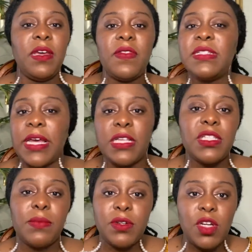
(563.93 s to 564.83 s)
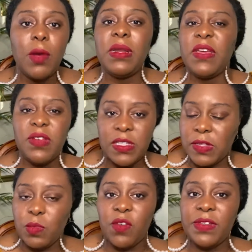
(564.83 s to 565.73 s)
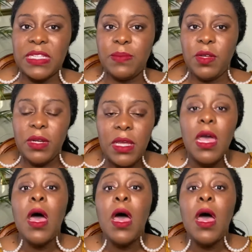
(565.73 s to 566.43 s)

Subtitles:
of the second summer term to give yourself some more flexibility.